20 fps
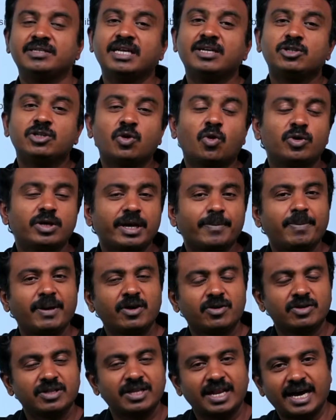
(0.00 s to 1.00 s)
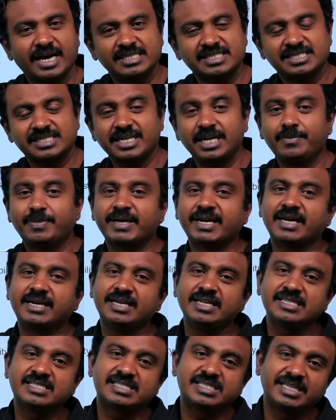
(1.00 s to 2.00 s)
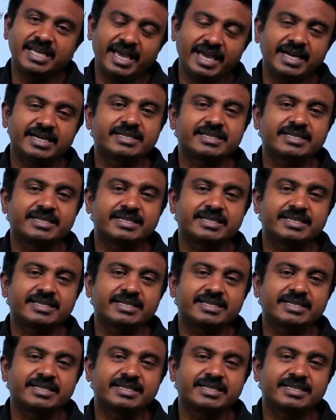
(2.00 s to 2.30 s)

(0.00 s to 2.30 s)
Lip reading: don't apply on the last date, but at least take